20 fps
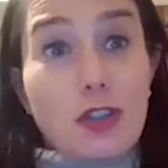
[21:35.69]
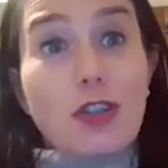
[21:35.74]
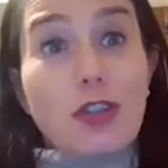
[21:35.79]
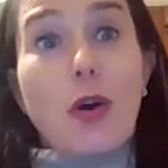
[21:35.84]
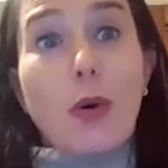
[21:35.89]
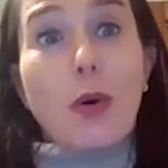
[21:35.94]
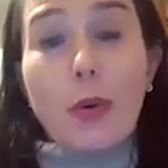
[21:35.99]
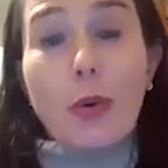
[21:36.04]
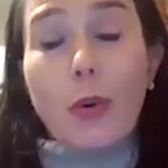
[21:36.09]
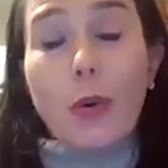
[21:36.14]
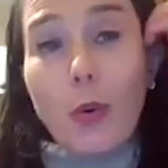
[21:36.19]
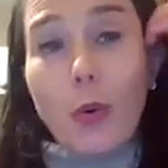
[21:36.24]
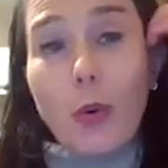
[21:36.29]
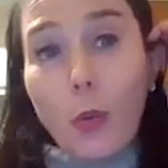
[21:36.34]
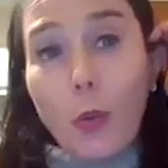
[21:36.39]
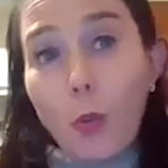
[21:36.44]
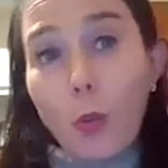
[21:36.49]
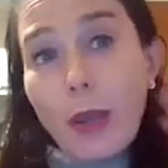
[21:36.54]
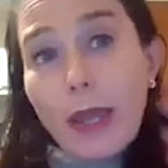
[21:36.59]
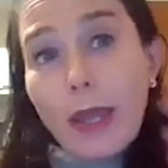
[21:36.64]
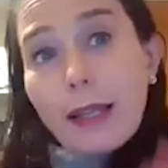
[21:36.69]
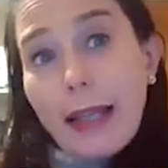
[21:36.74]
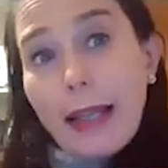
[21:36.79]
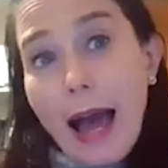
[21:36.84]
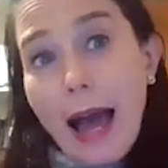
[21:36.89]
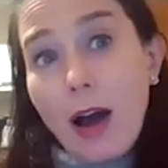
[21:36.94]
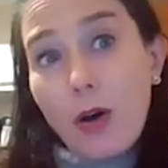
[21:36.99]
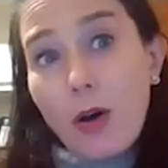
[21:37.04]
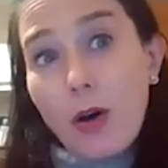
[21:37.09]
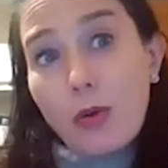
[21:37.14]
So we
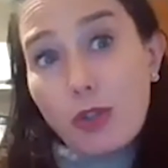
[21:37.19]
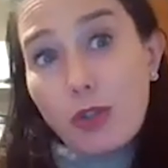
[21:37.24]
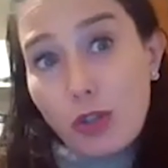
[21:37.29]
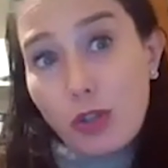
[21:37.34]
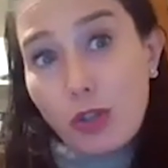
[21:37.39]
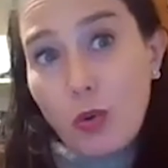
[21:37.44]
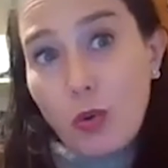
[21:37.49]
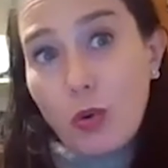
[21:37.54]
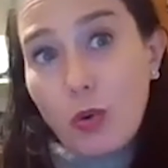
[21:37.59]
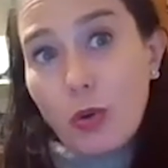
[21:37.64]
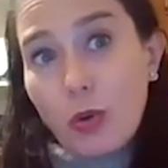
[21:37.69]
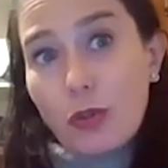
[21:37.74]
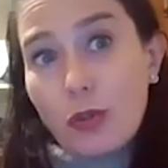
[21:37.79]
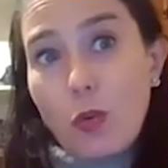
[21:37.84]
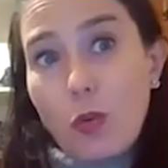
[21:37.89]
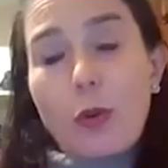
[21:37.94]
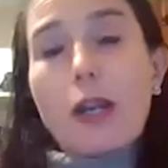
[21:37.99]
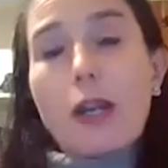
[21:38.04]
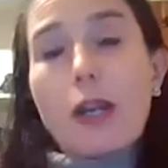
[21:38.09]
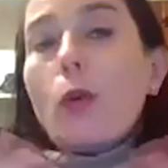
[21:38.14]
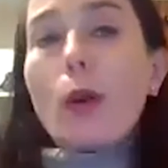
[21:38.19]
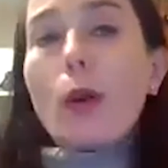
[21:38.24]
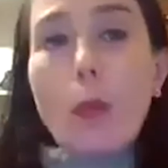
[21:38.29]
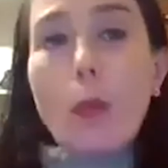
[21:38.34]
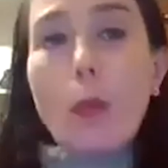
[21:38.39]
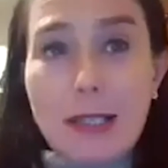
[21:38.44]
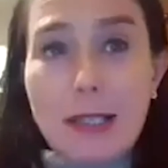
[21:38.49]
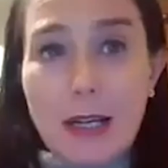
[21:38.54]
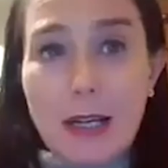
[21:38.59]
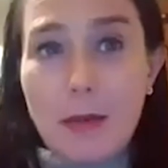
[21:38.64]
allow schools, we don't want to
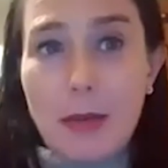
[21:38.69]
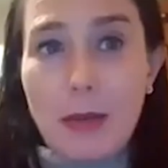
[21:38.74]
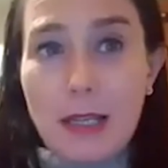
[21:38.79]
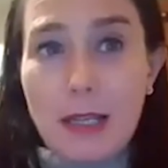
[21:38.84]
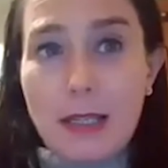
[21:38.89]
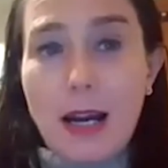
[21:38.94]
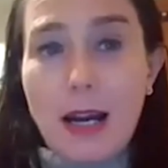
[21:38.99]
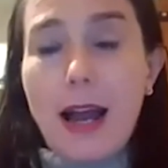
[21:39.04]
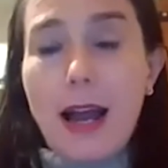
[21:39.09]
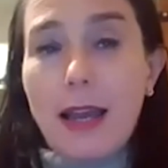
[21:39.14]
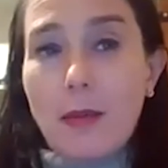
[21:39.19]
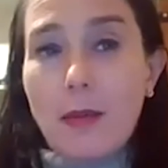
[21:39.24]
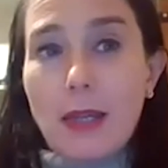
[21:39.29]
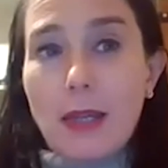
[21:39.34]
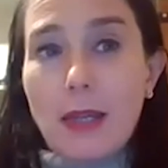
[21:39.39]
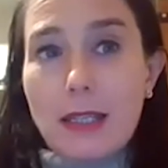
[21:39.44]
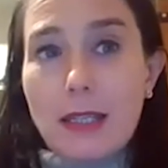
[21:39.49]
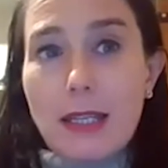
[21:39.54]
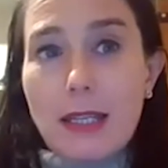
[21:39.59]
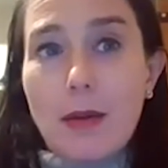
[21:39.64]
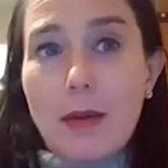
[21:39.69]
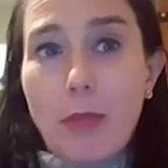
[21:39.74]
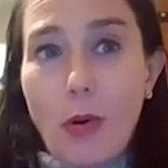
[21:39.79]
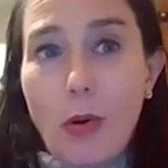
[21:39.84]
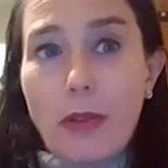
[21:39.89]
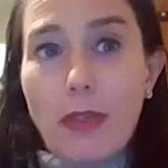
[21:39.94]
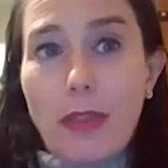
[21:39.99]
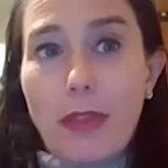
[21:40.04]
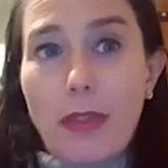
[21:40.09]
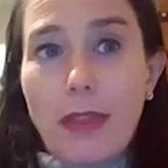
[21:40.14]
waste anybody's time. That's the
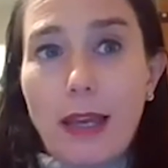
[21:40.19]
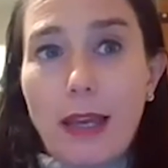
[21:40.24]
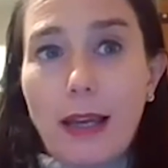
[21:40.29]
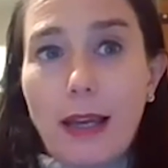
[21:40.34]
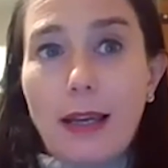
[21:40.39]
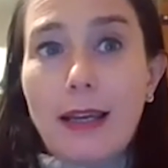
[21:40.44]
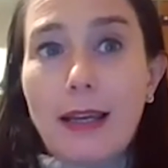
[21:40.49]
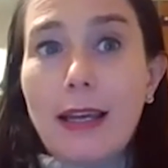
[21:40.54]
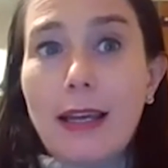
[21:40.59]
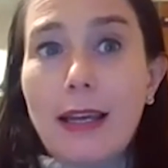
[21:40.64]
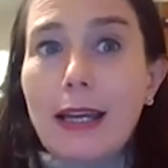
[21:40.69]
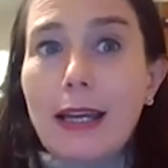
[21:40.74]
important thing.